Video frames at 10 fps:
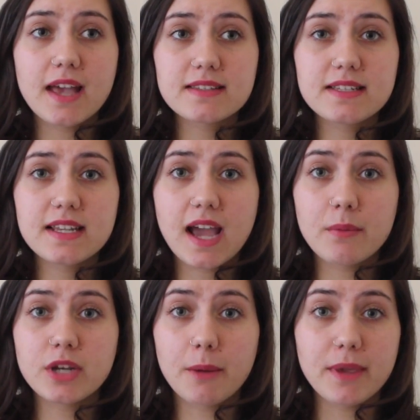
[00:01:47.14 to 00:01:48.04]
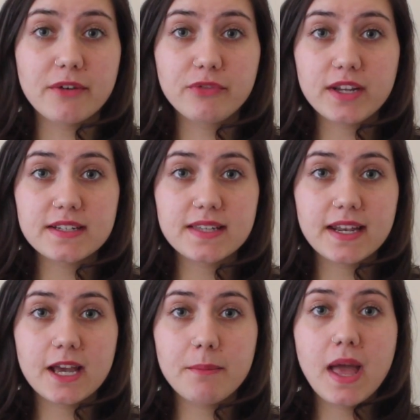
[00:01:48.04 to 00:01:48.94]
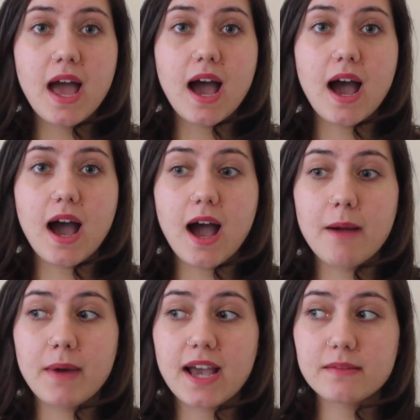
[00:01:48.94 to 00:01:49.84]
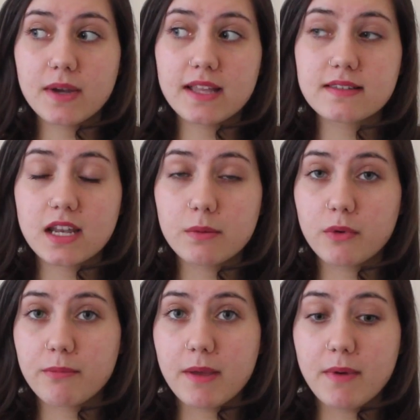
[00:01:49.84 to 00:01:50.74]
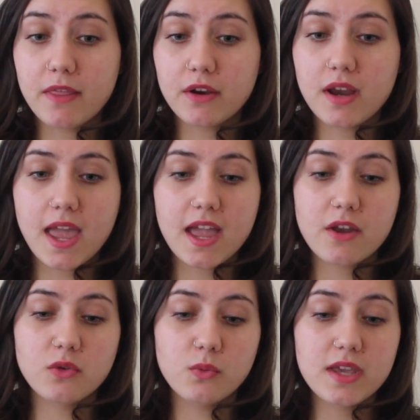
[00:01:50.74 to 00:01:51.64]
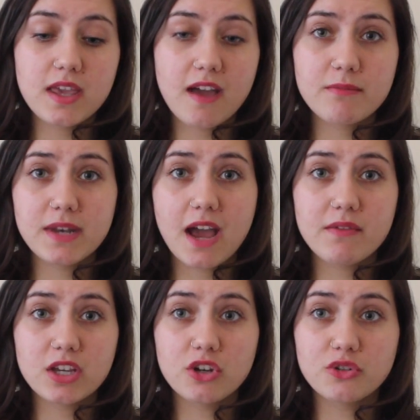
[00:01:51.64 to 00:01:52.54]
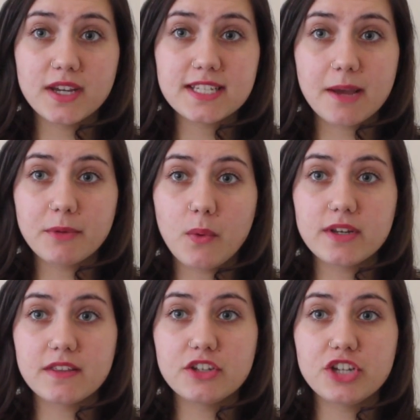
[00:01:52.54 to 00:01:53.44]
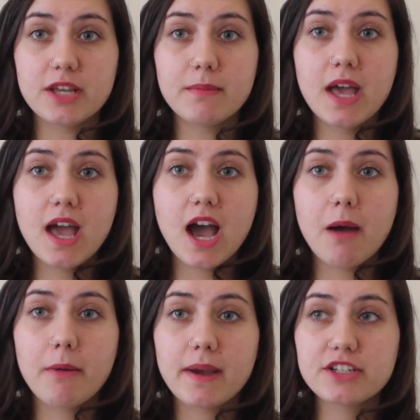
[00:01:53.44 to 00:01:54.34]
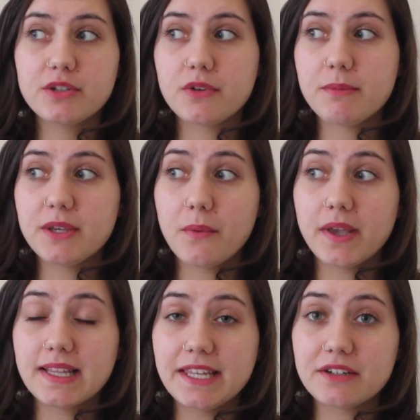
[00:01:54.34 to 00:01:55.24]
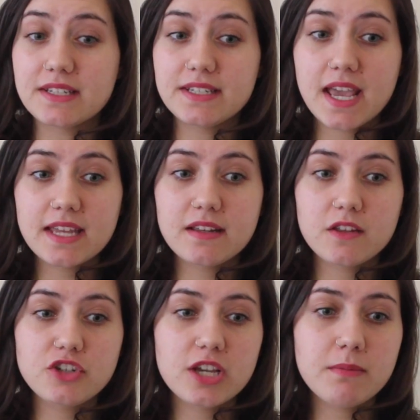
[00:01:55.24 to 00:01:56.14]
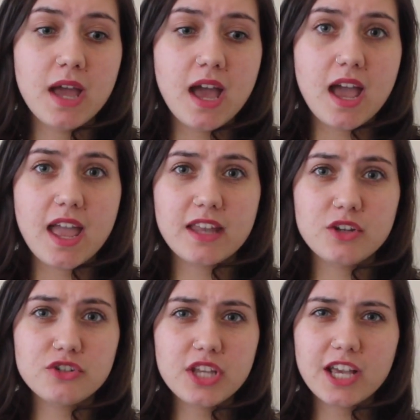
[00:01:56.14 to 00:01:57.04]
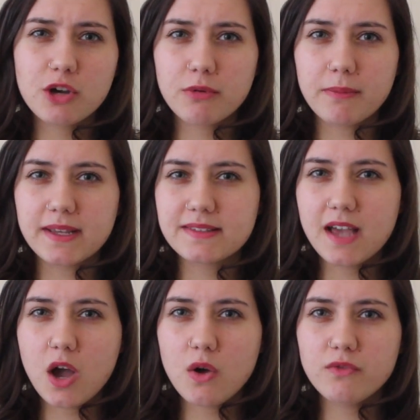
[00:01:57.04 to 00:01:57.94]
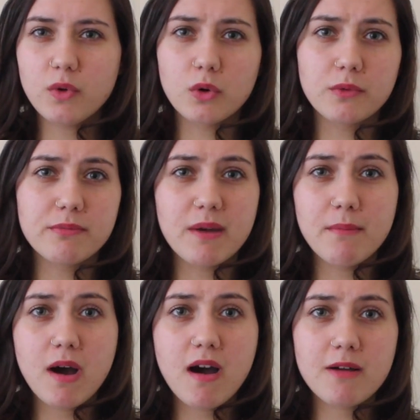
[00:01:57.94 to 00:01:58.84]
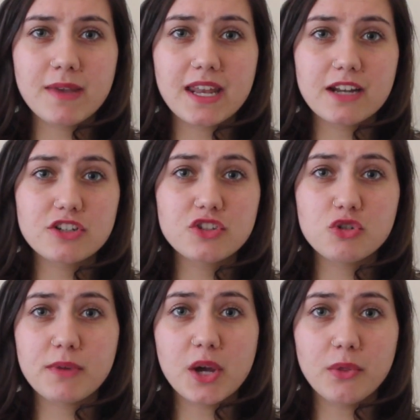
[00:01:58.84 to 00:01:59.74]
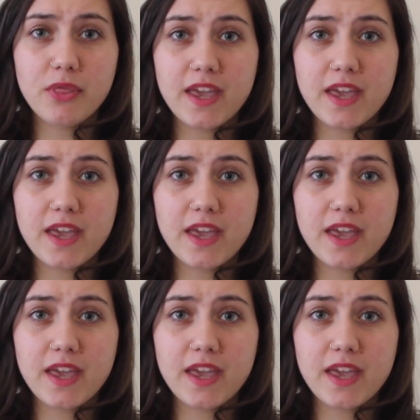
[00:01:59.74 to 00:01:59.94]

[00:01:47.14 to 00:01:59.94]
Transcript: hesitant, I would not be afraid to sign up. Um, I went and signed up with my mother, and we have been having a great time going to the gym. I'm actually going to be going later today to the gym, and usually I go by myself or with my mom, and I just do my own